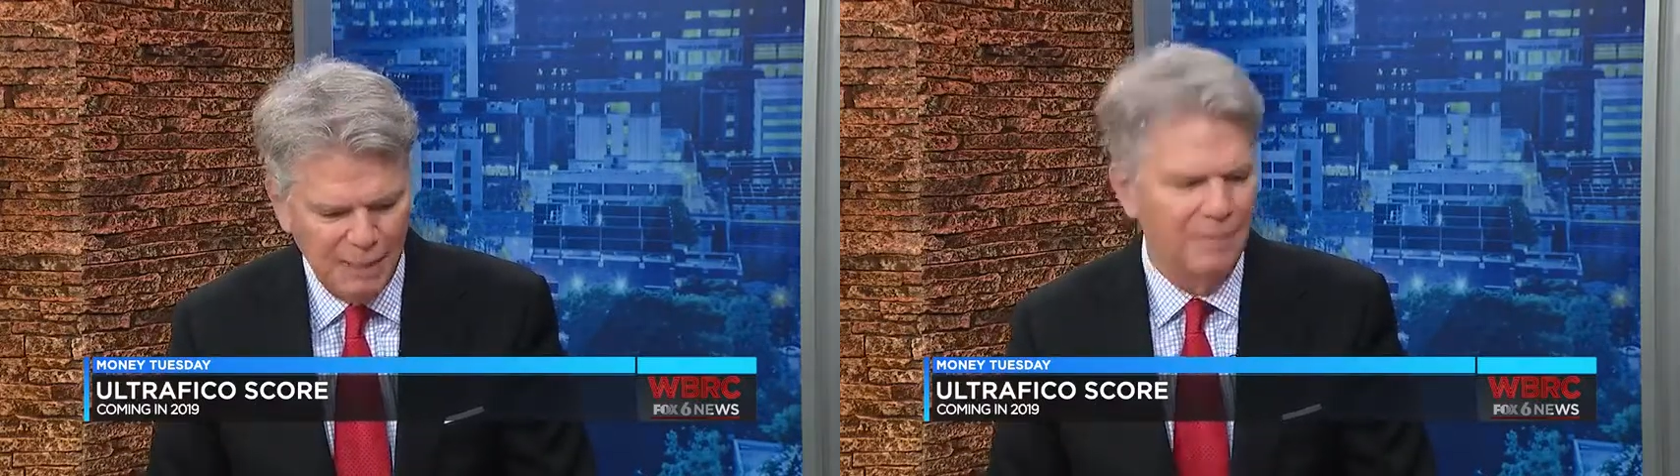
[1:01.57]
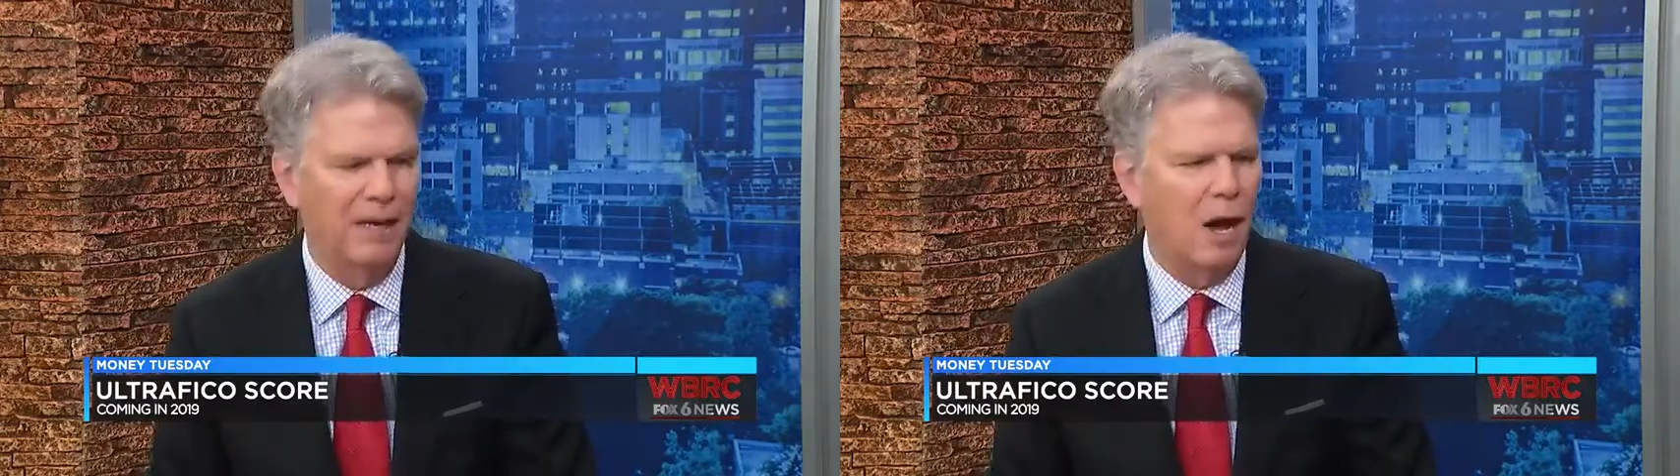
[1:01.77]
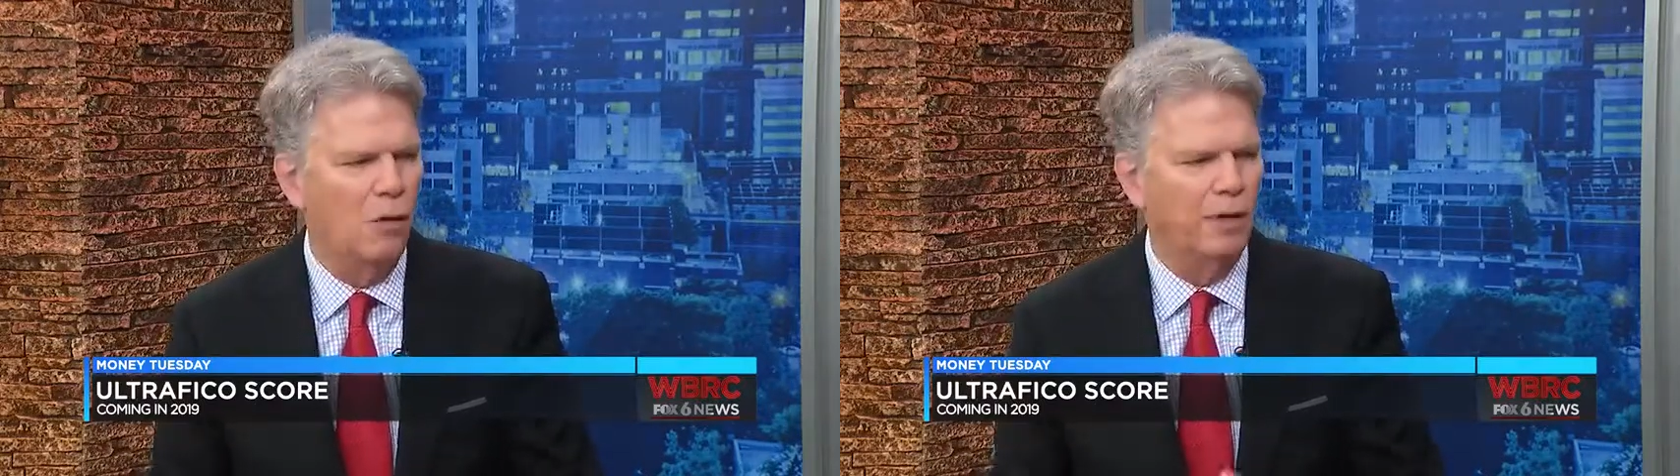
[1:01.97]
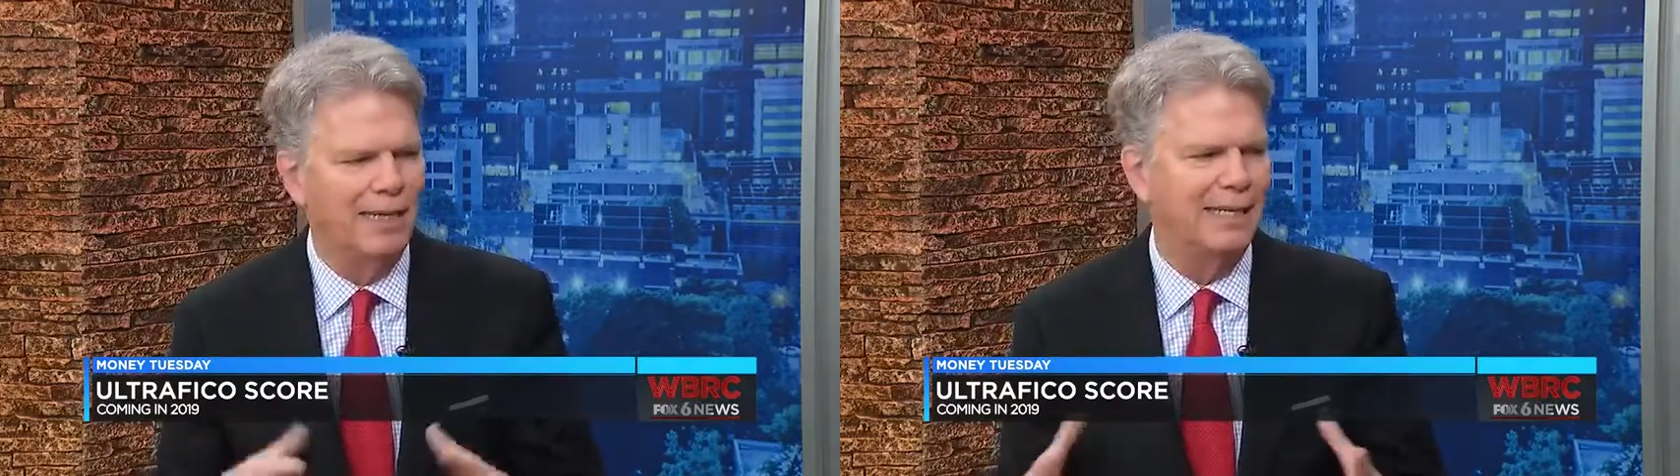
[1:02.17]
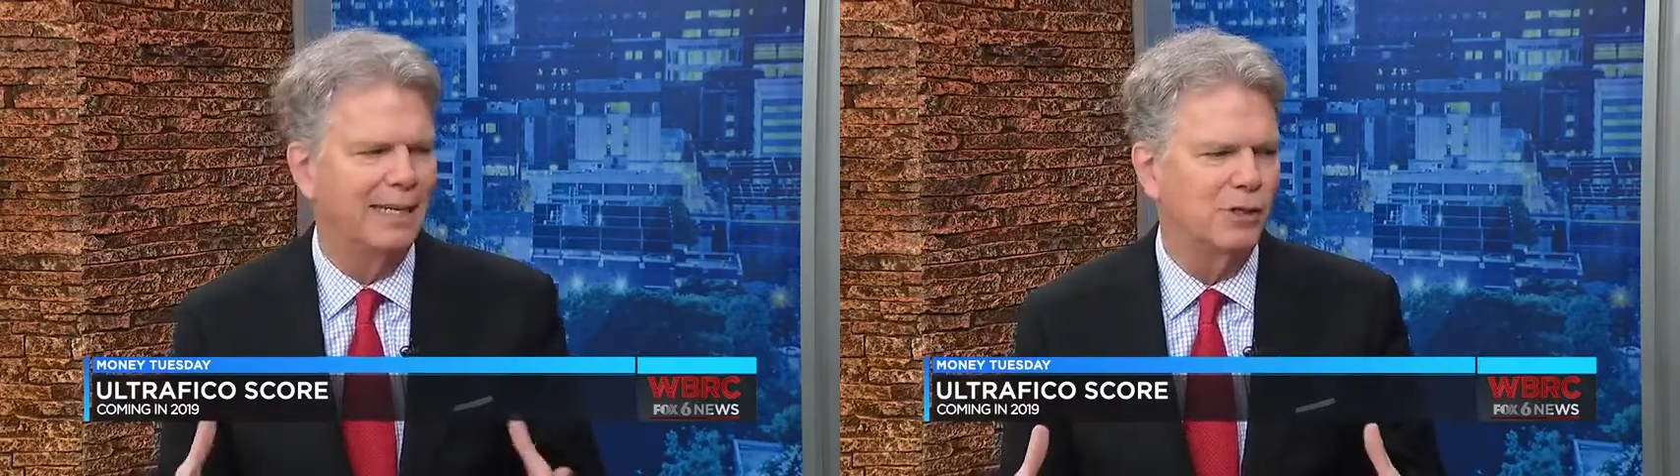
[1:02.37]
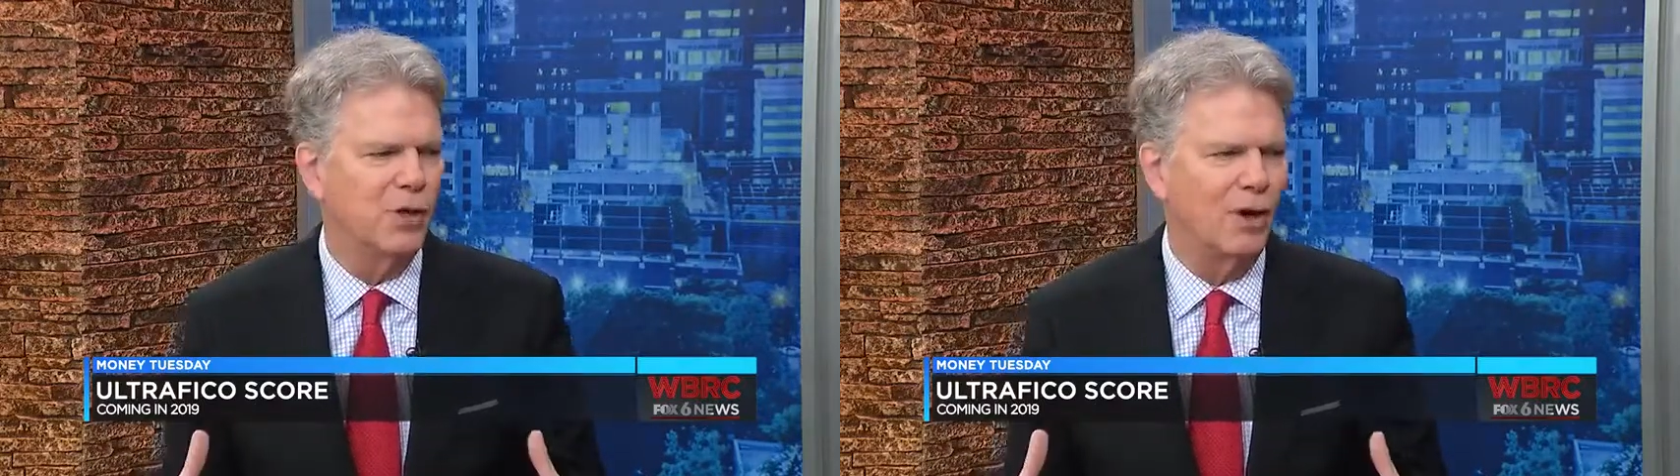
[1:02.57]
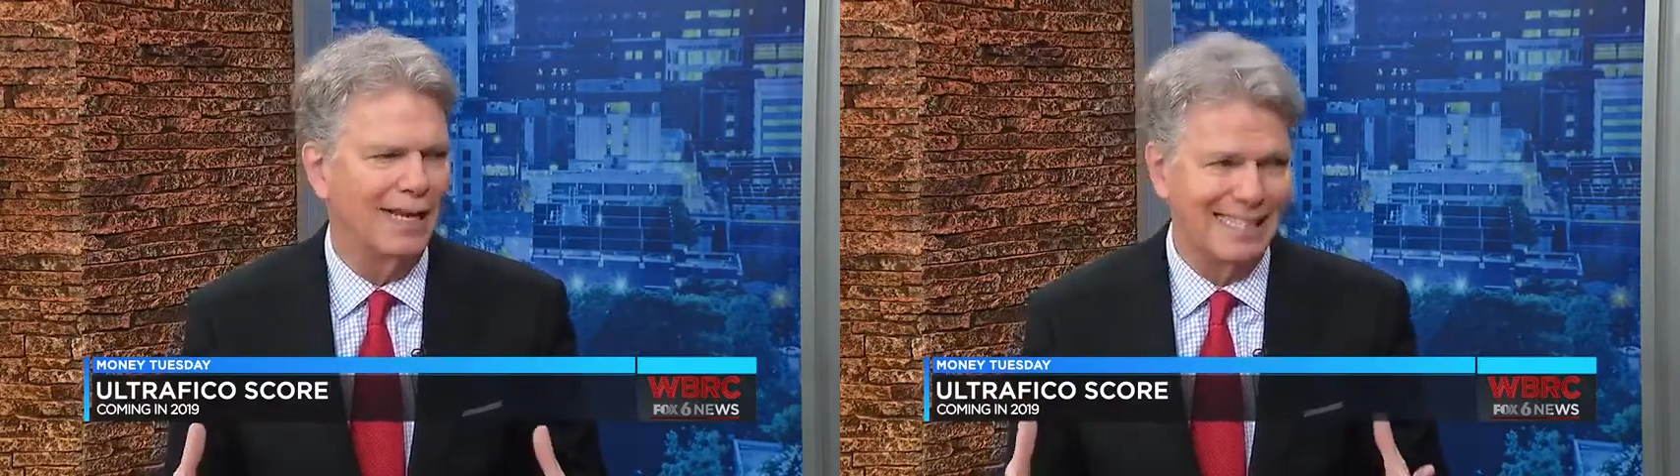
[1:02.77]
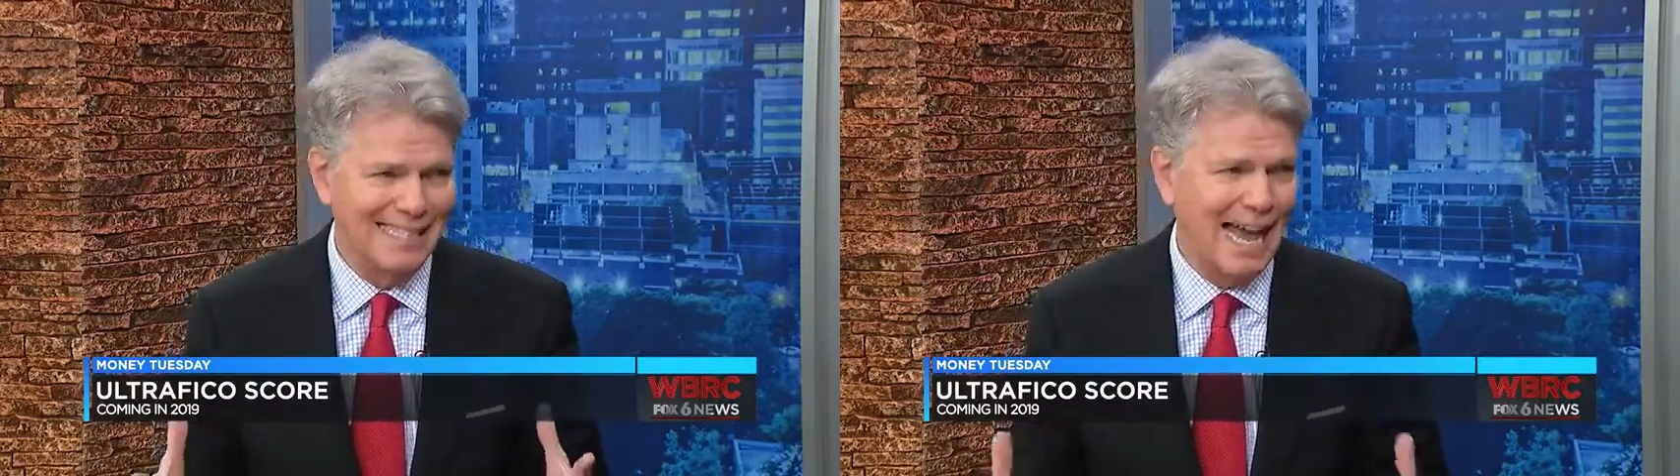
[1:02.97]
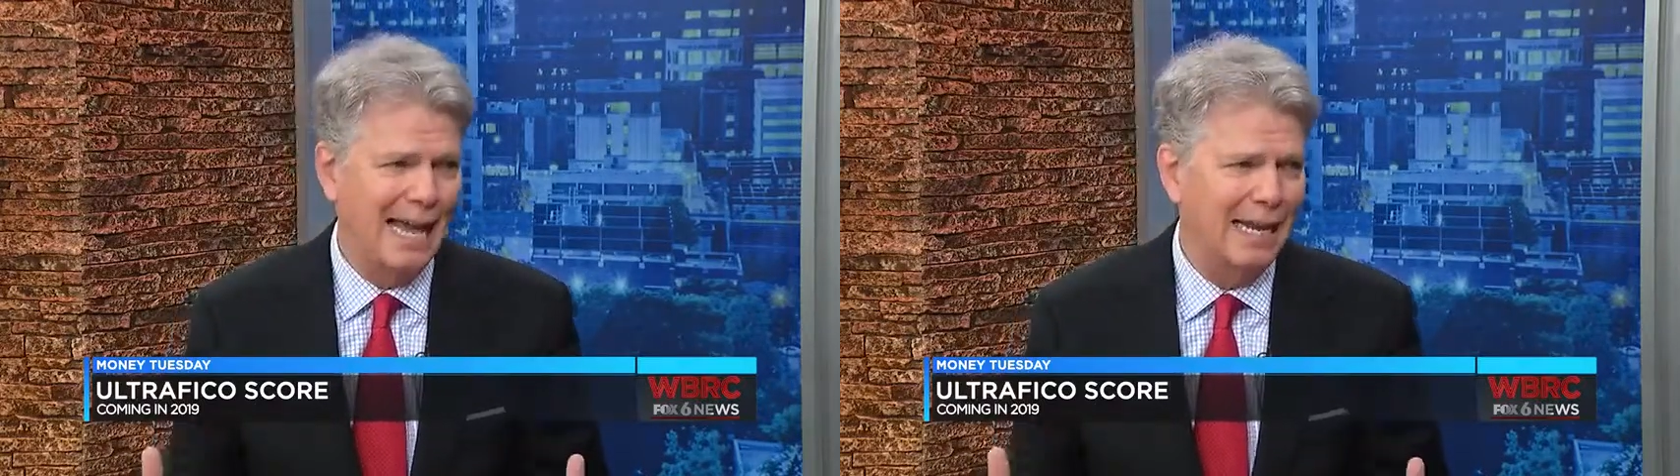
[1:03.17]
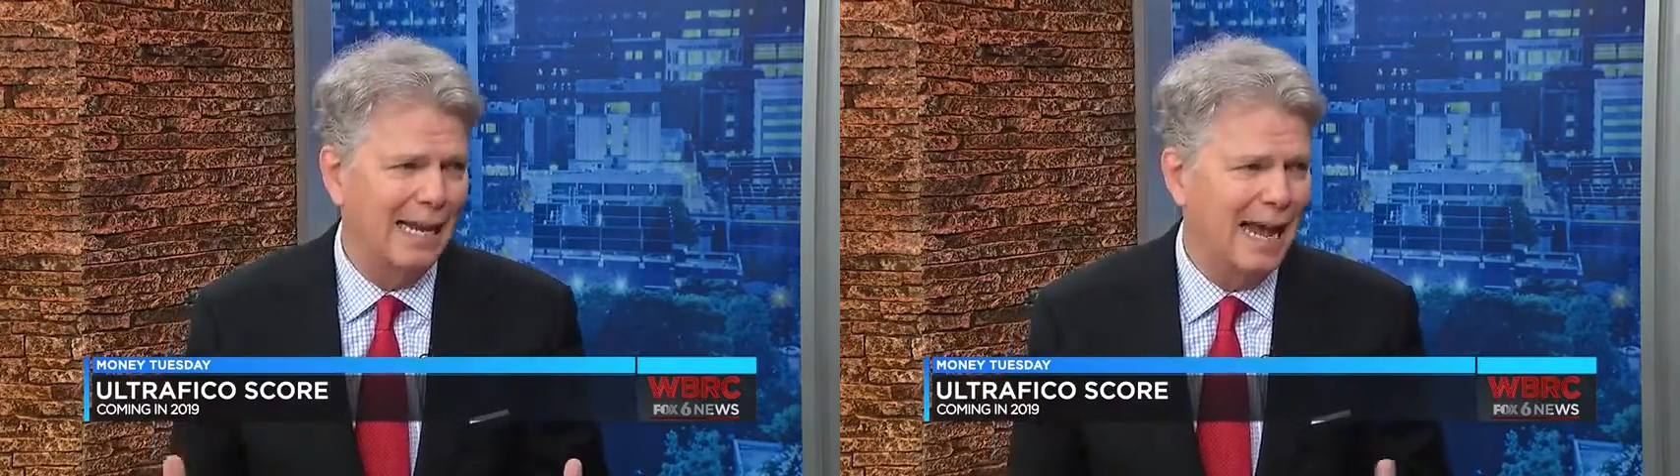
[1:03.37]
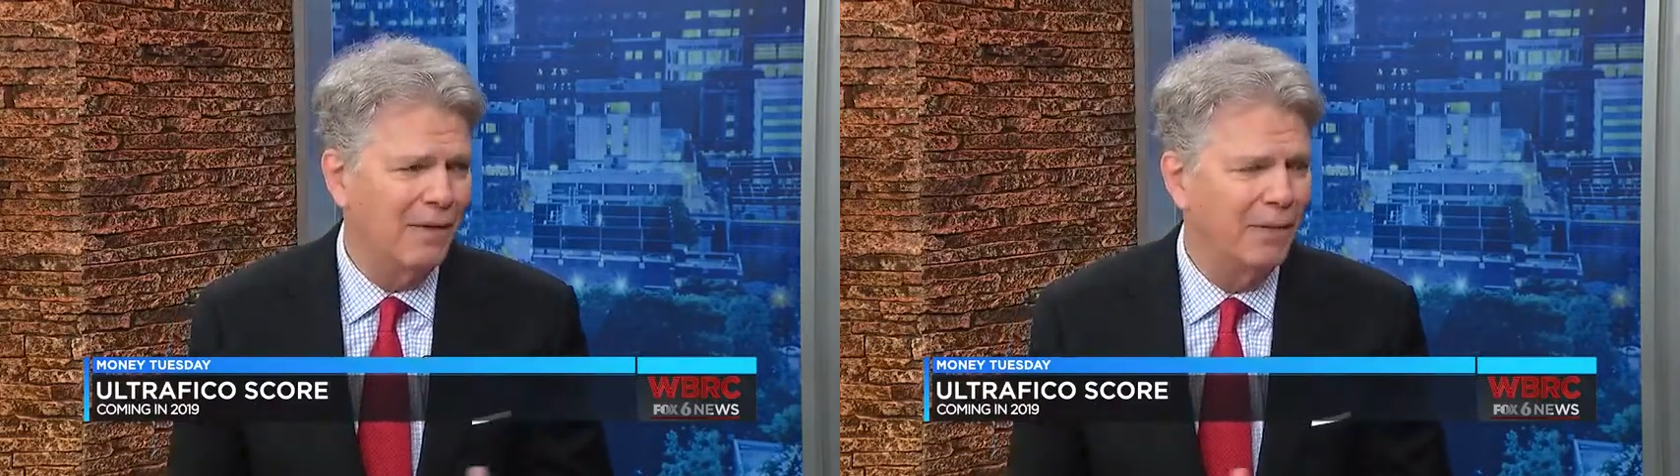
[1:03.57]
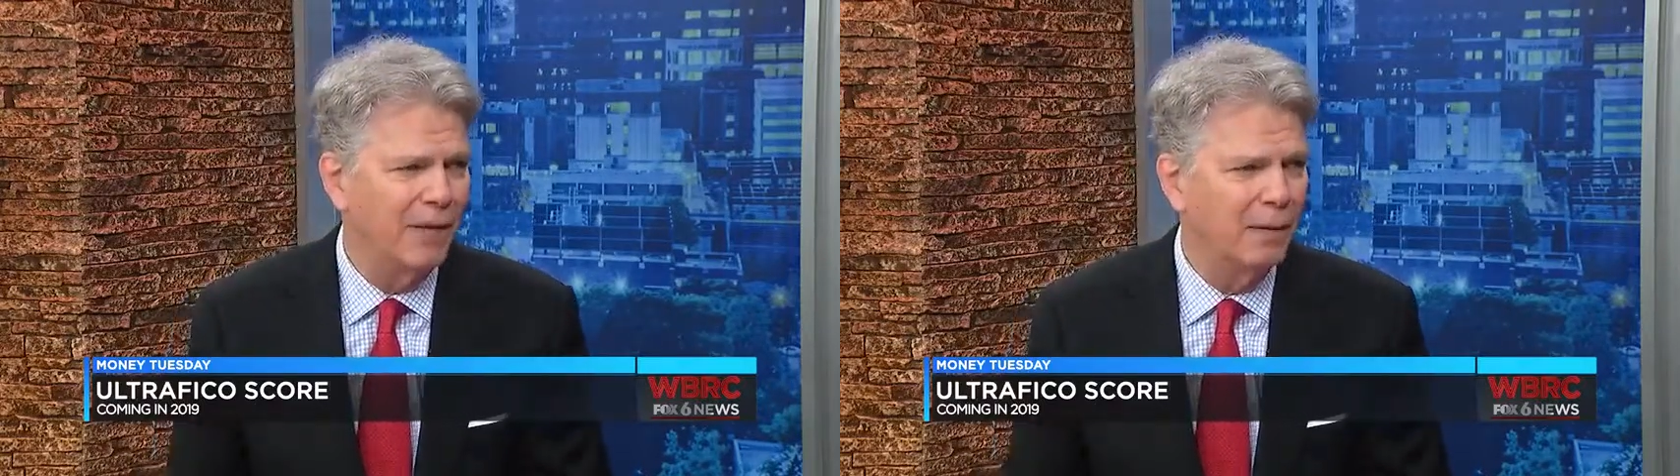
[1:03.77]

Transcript: I'm, all the details aren't exactly out there,